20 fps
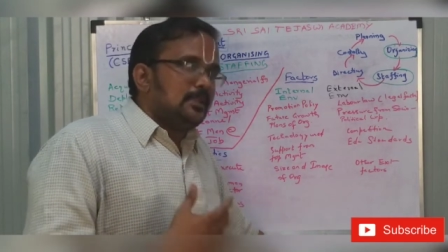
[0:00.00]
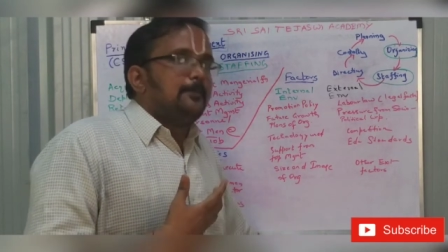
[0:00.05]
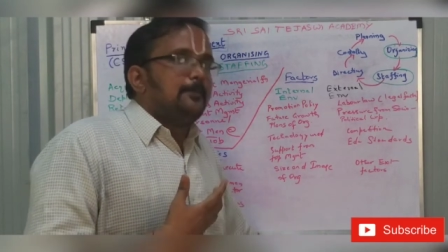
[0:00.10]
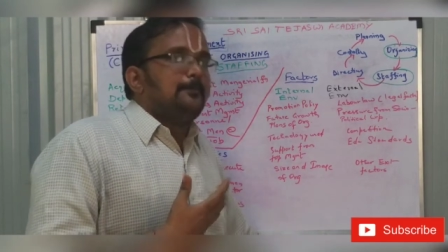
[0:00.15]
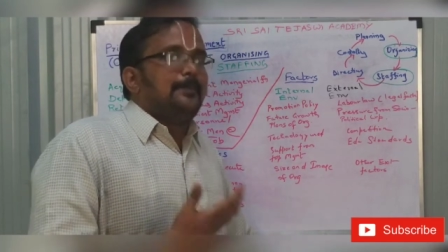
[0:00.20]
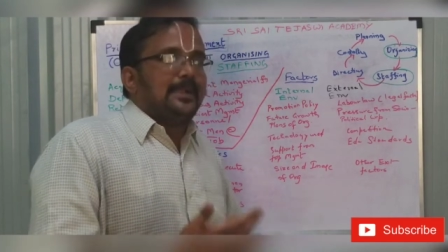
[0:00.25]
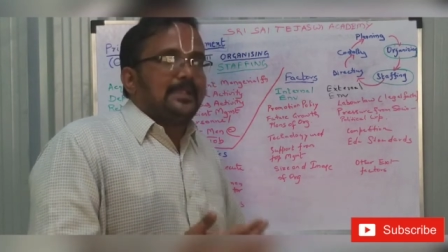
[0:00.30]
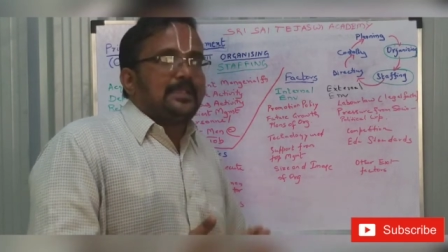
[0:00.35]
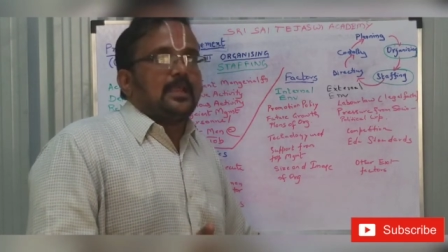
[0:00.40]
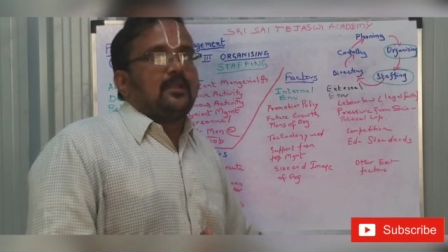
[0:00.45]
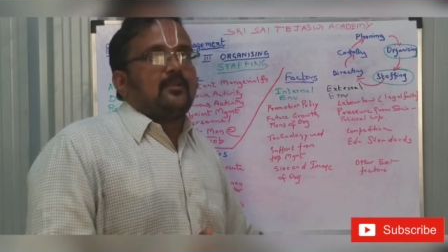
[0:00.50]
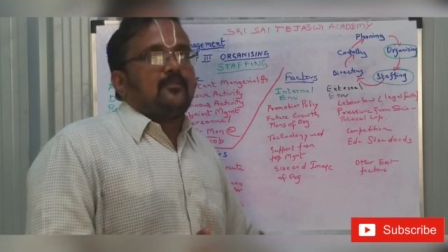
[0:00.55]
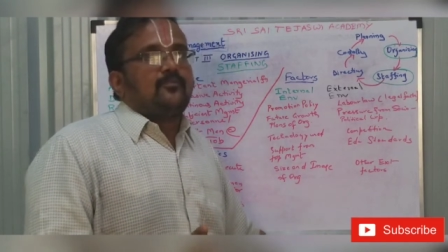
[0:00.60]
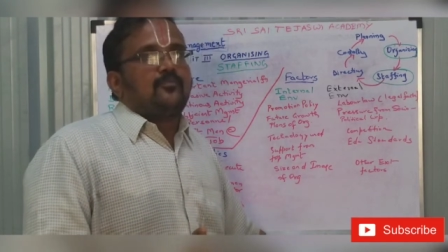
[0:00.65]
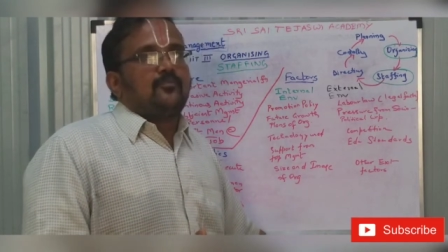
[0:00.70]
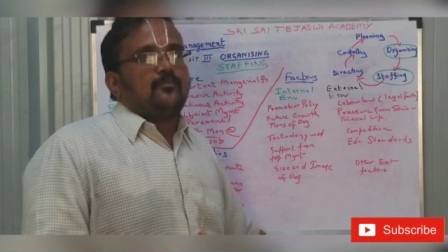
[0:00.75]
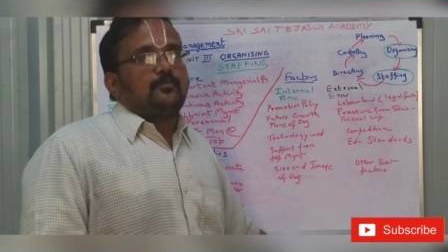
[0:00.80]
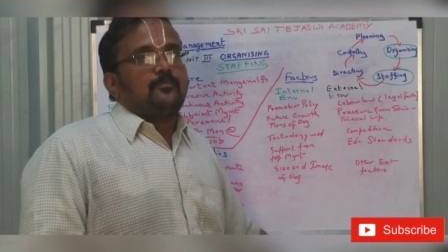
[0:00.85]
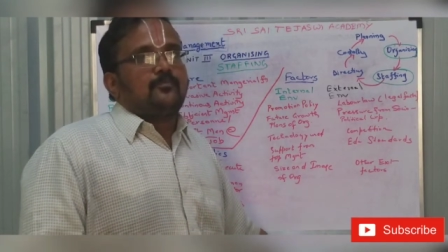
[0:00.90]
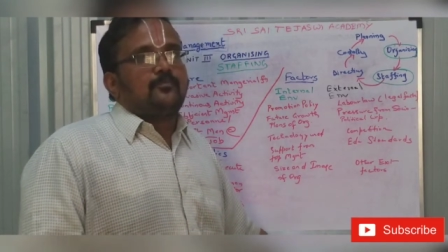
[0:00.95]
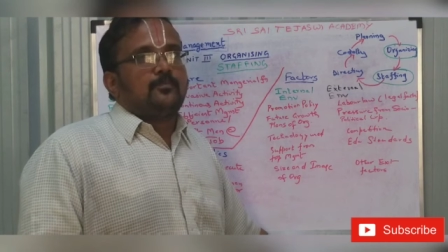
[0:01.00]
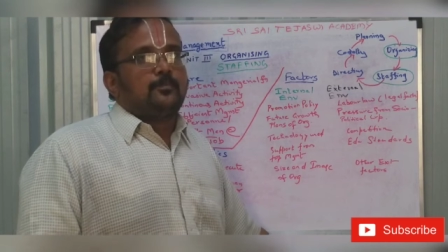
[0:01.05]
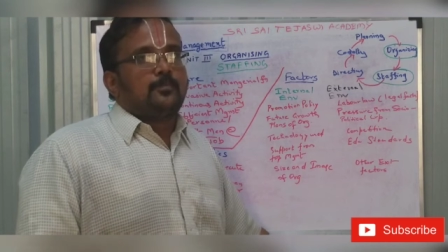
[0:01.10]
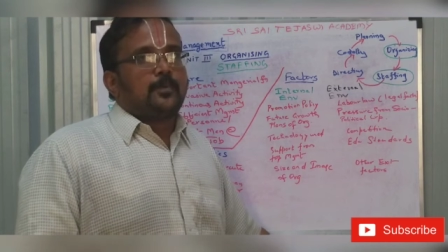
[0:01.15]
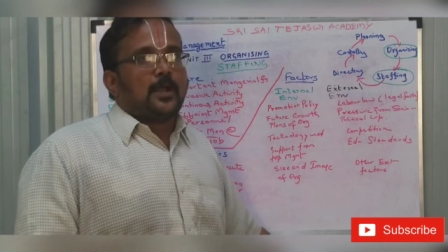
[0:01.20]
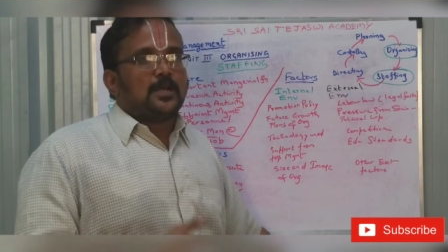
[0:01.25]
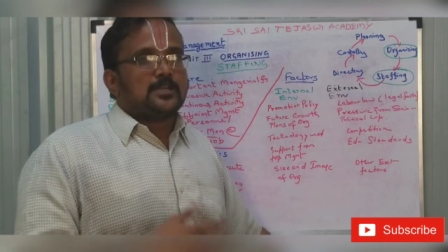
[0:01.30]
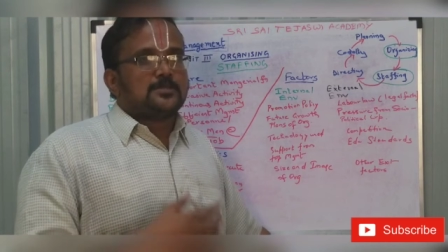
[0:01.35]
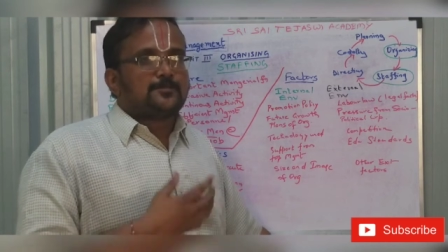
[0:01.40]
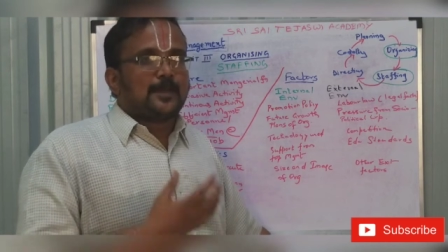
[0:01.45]
the better
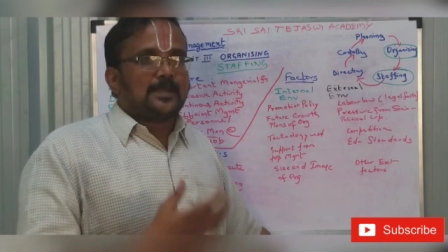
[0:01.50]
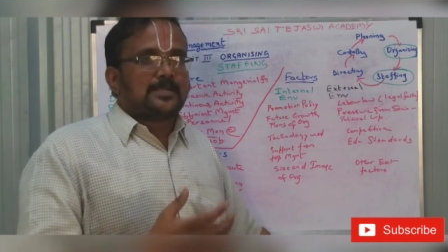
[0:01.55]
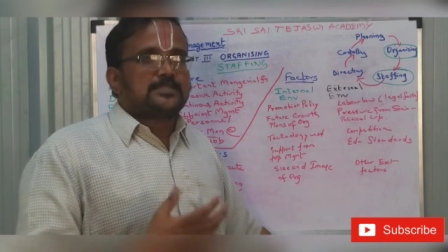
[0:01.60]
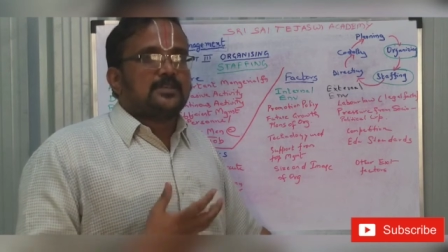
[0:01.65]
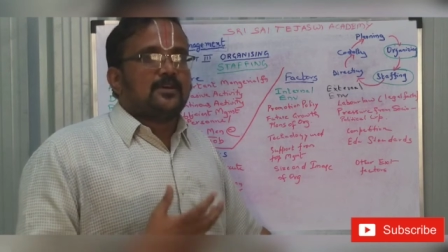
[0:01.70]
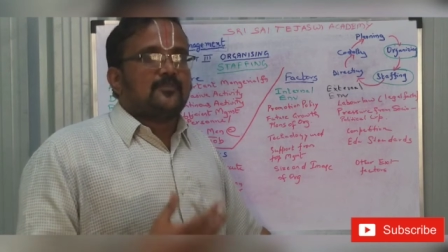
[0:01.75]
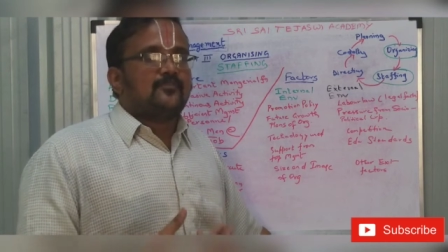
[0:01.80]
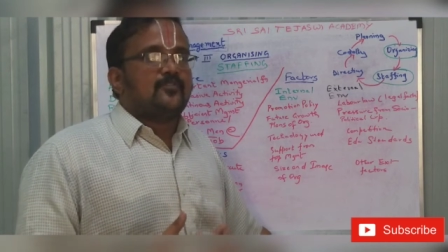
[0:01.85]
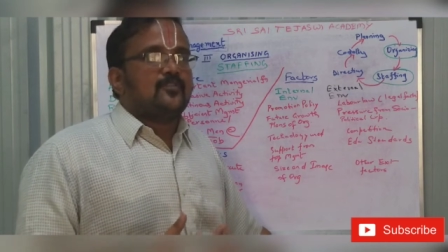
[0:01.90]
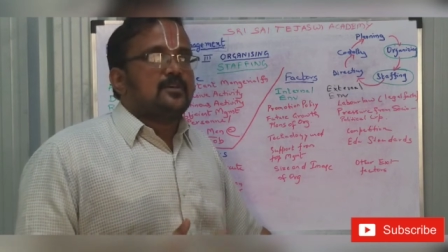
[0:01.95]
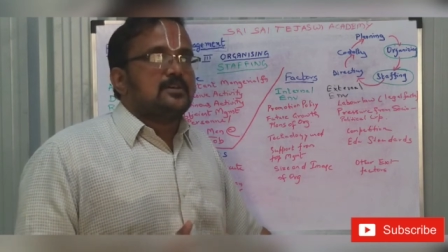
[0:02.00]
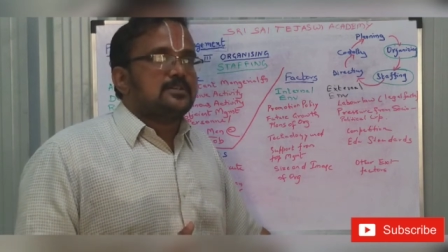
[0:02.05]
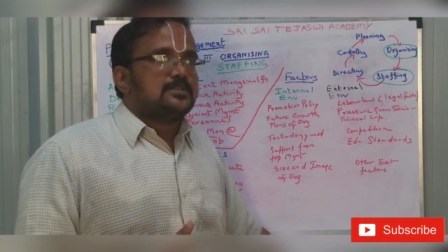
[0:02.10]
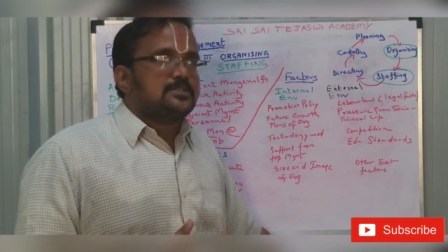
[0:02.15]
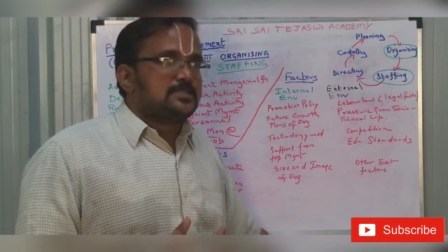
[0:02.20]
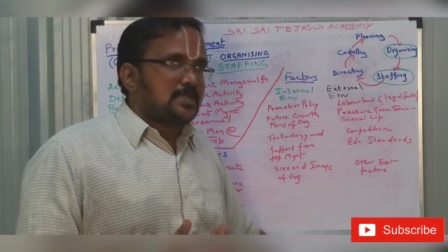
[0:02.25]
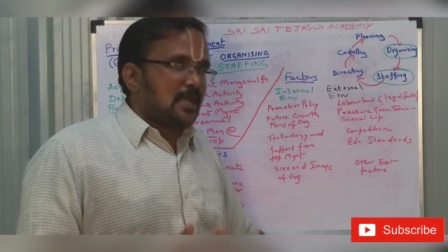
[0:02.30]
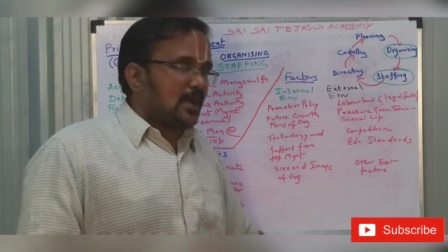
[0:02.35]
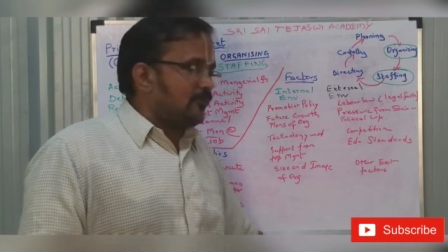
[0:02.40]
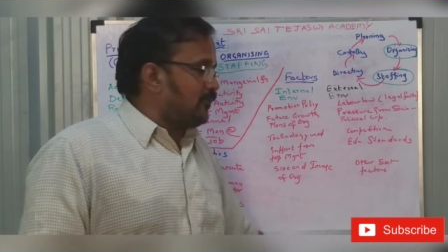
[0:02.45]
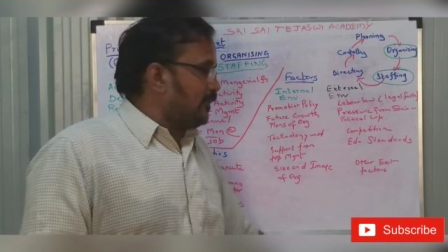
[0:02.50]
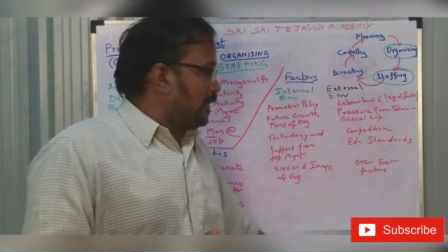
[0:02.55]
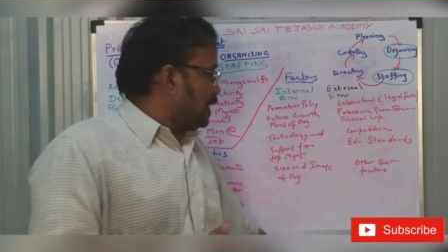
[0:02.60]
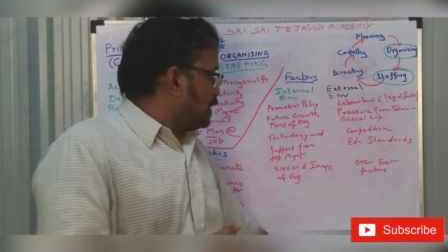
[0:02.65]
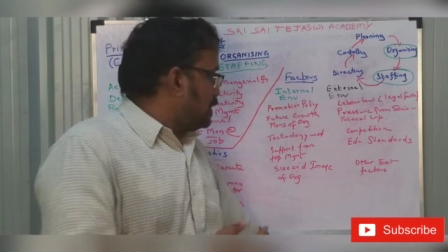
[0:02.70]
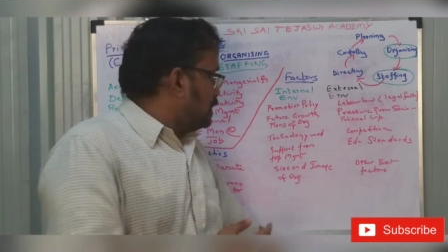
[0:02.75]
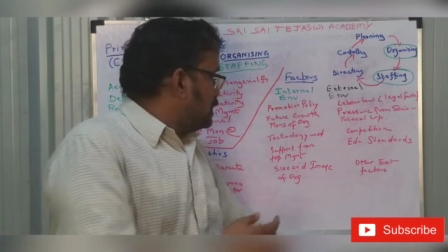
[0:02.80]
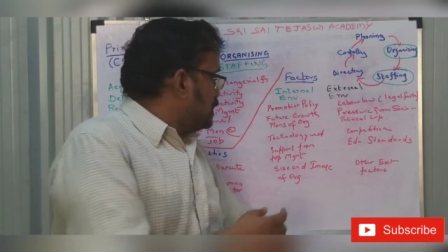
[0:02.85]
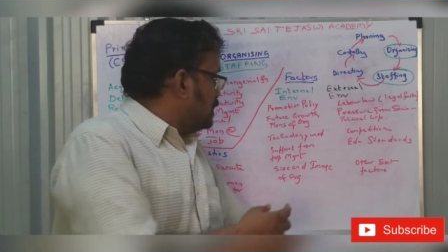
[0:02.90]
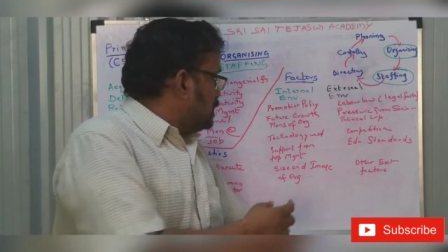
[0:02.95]
prospects of staffing.
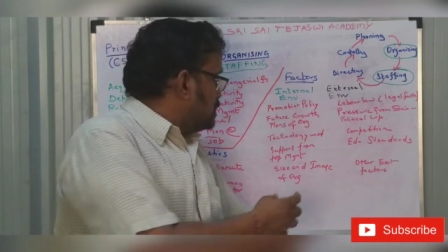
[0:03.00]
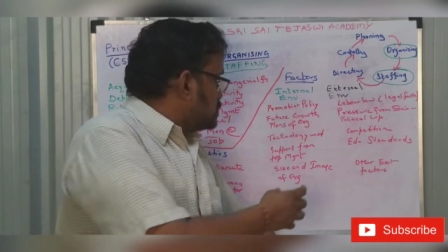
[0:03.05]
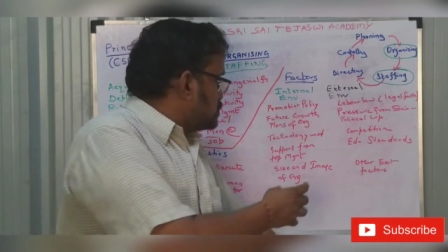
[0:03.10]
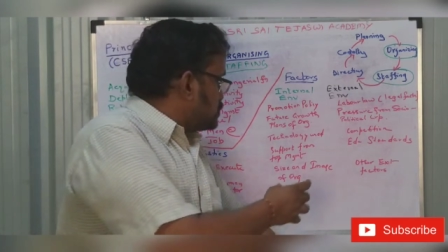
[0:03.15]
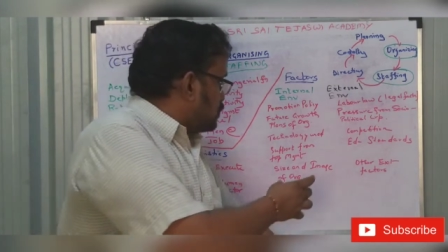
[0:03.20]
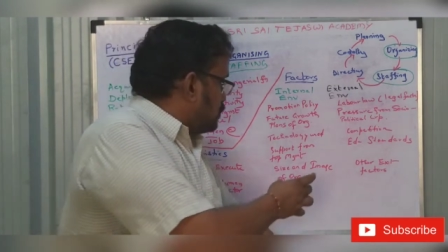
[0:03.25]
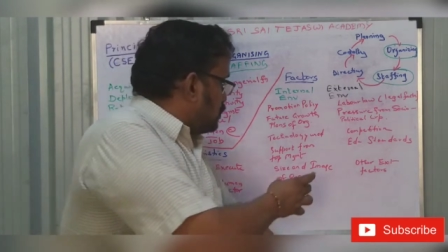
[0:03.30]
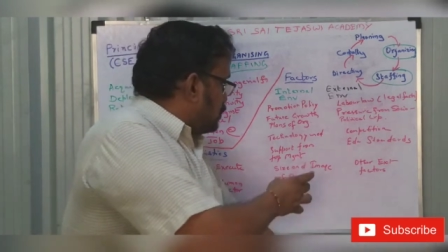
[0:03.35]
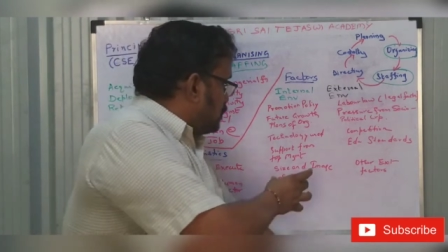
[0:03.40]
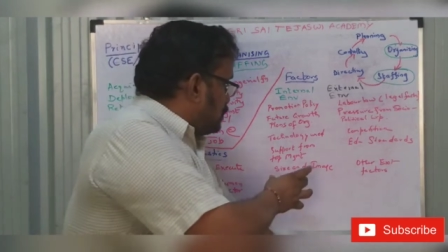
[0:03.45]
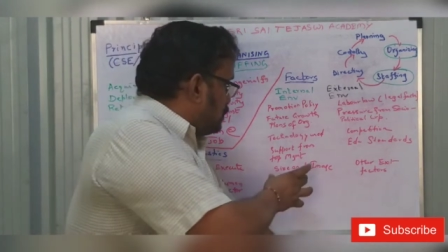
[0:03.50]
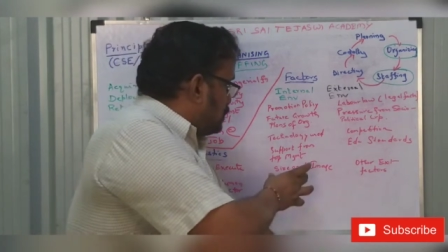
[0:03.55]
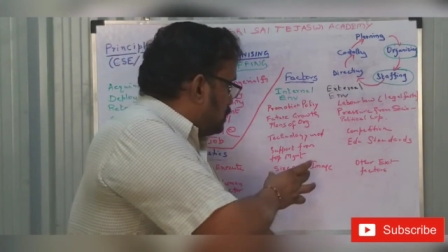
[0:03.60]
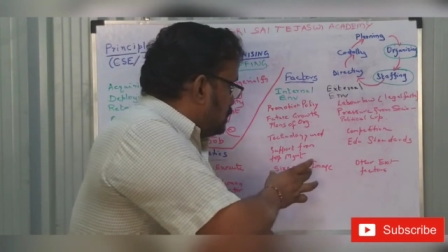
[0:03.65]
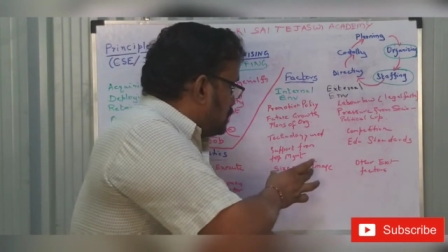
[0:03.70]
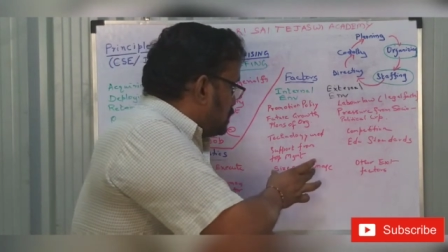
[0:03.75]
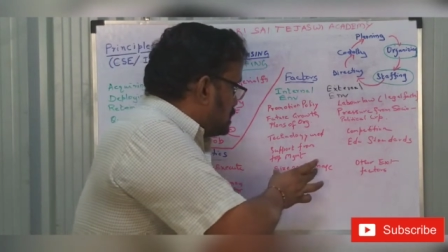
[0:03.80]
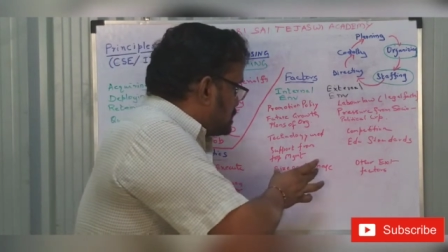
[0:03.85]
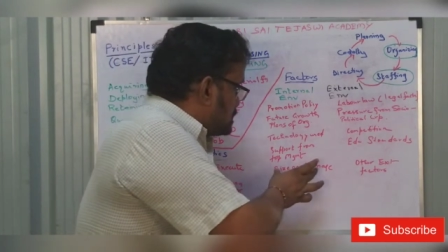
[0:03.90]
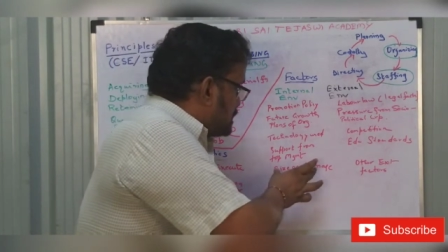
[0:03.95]
So